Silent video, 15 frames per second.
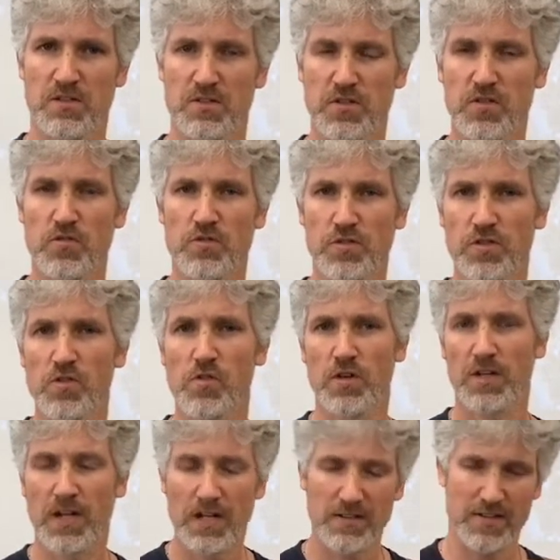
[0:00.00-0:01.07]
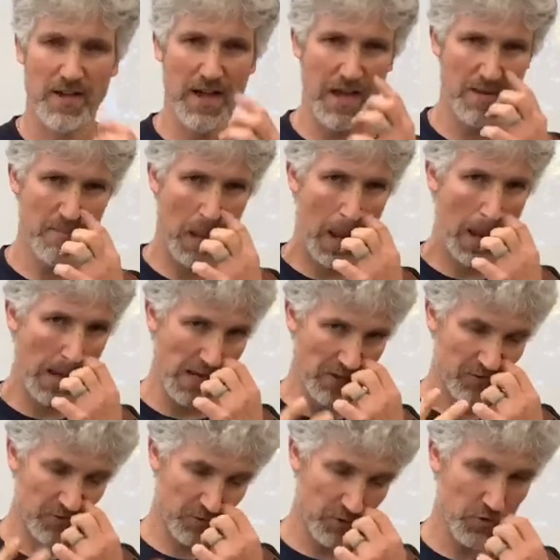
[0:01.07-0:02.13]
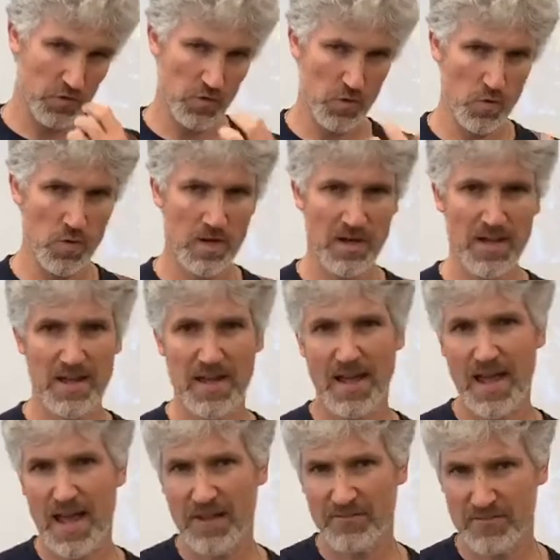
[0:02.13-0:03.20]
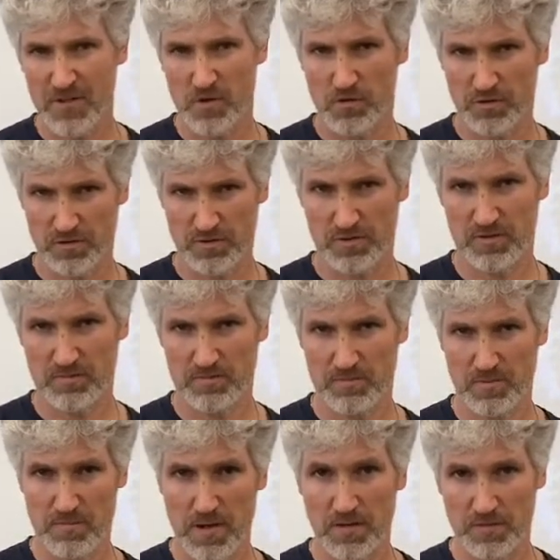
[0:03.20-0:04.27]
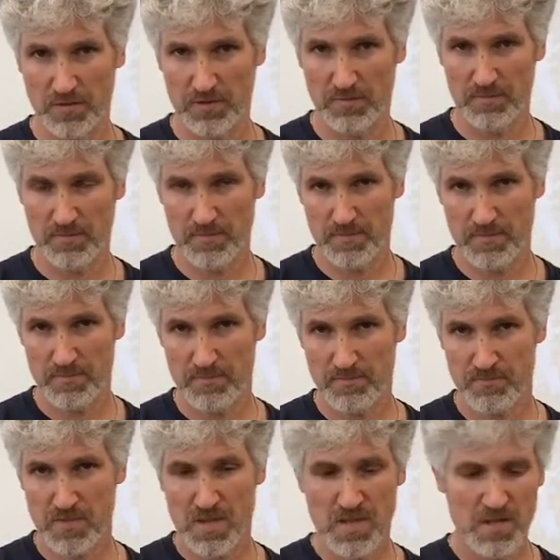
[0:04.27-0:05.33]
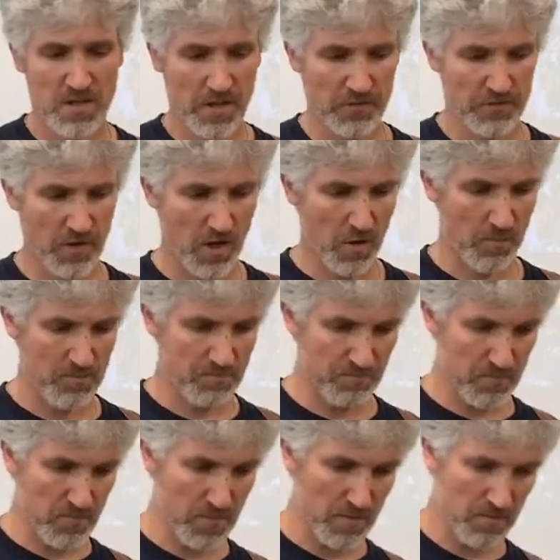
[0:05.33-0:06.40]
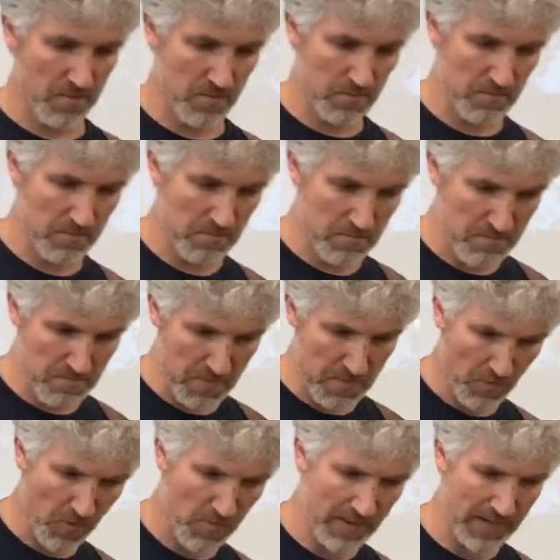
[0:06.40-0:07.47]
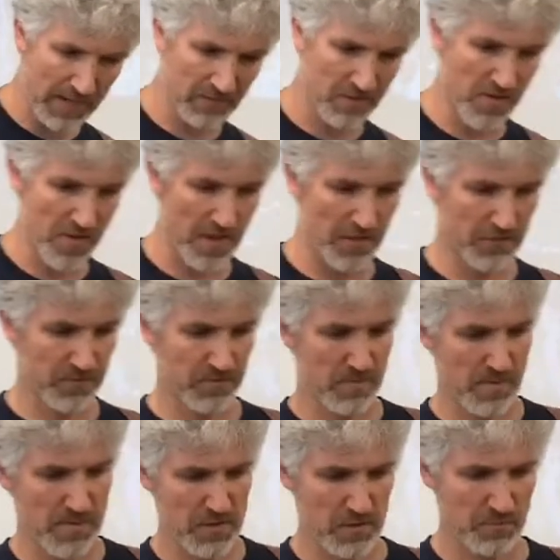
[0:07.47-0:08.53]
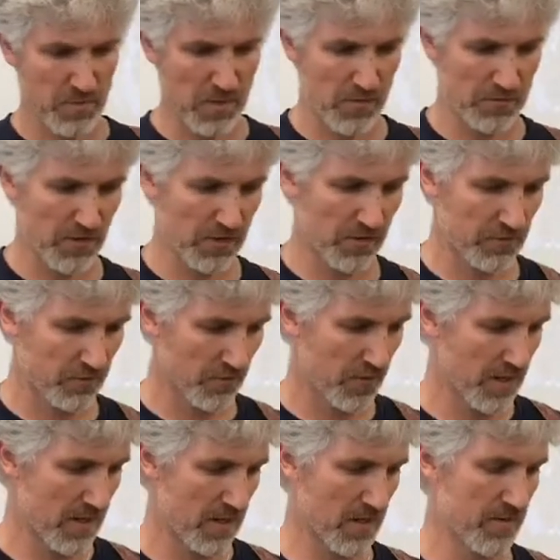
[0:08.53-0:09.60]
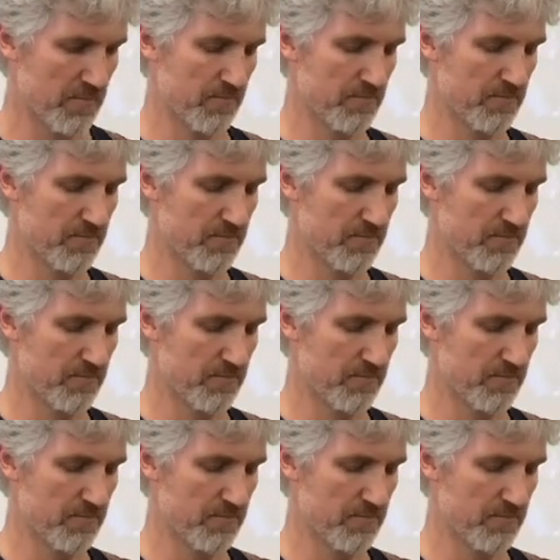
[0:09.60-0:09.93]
2, 2 or cut time is 2 half notes per measure. And so before we get to this, let me just play what's on the screen here.